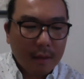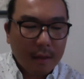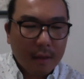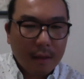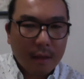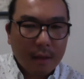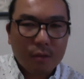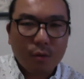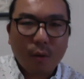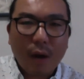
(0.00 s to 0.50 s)

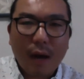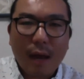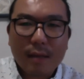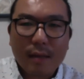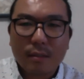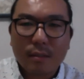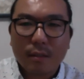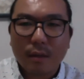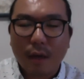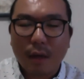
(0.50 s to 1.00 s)
And so I
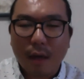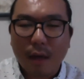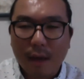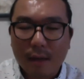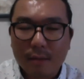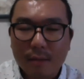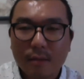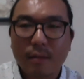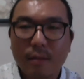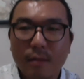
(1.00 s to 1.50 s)

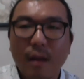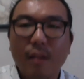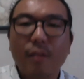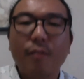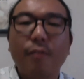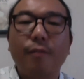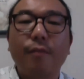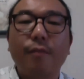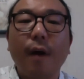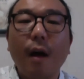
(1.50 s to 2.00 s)
ask another
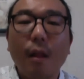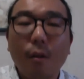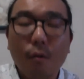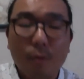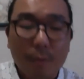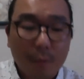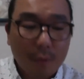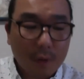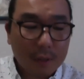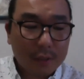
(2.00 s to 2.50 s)

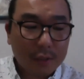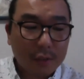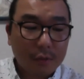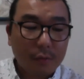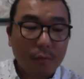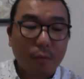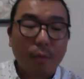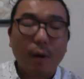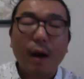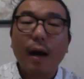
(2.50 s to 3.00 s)
follow-up
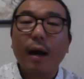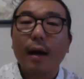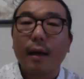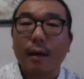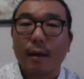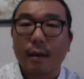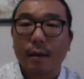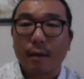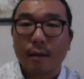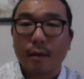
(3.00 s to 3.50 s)
question, why,
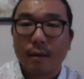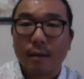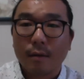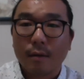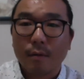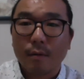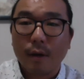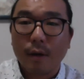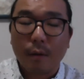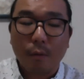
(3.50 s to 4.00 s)

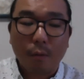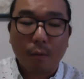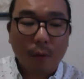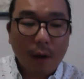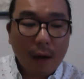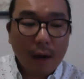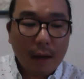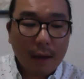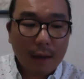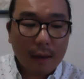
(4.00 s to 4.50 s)
right?
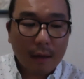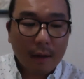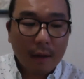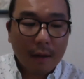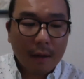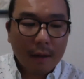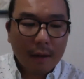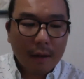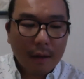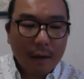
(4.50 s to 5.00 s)
Why?
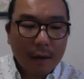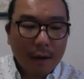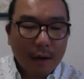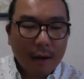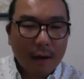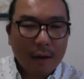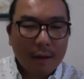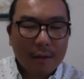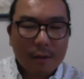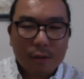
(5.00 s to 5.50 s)

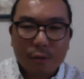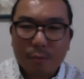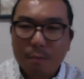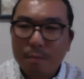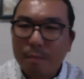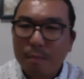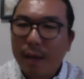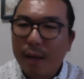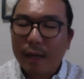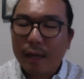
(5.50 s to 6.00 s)
There's
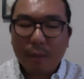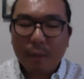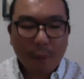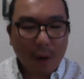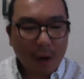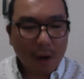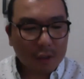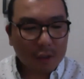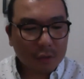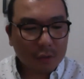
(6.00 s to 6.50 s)
many
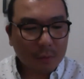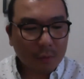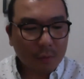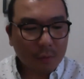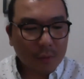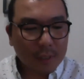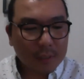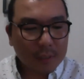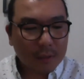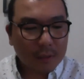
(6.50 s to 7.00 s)
possible
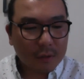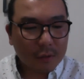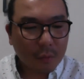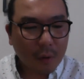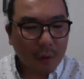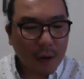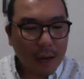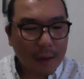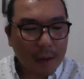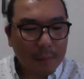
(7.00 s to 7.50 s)
reasons
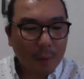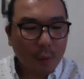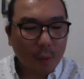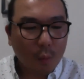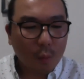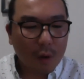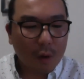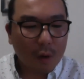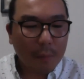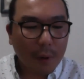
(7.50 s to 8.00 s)
why, but
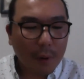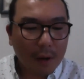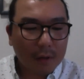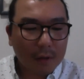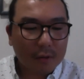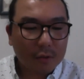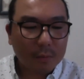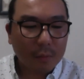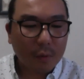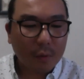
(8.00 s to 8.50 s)
one
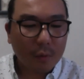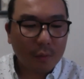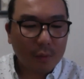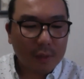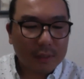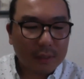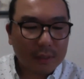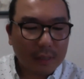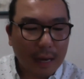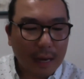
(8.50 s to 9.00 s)
possible
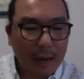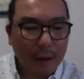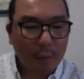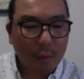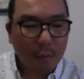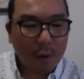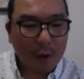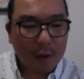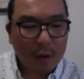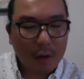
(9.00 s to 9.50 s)
reason I
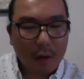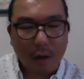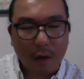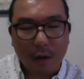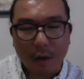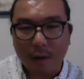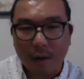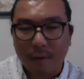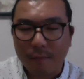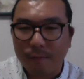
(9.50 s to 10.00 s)
wanna
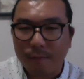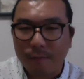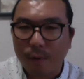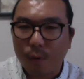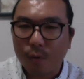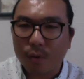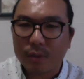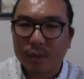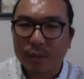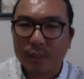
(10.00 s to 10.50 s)

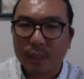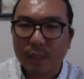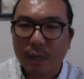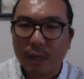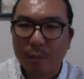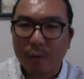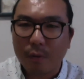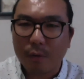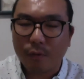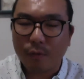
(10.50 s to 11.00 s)
focus in
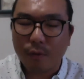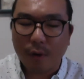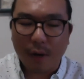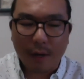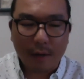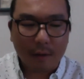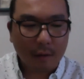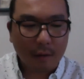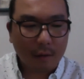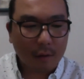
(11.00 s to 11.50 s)
on before I
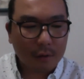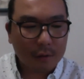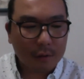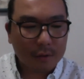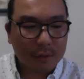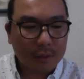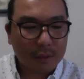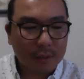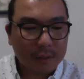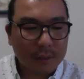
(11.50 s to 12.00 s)
close
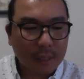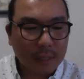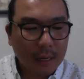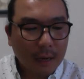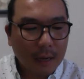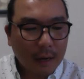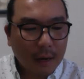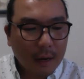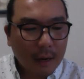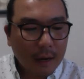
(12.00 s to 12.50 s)
is,
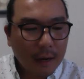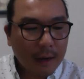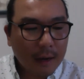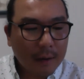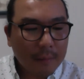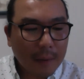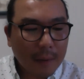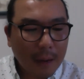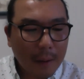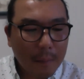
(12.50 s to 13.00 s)

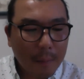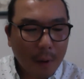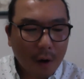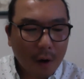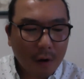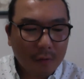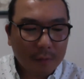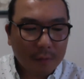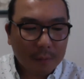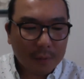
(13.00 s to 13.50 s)
I
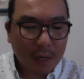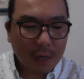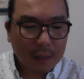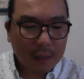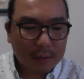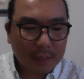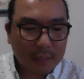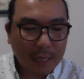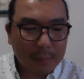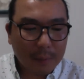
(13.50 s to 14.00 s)
borrow from Dr.
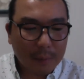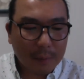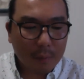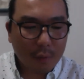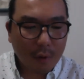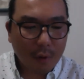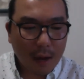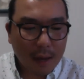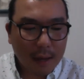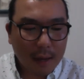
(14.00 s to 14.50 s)
Tama
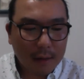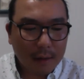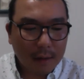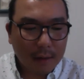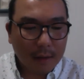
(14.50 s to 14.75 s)
Bryant.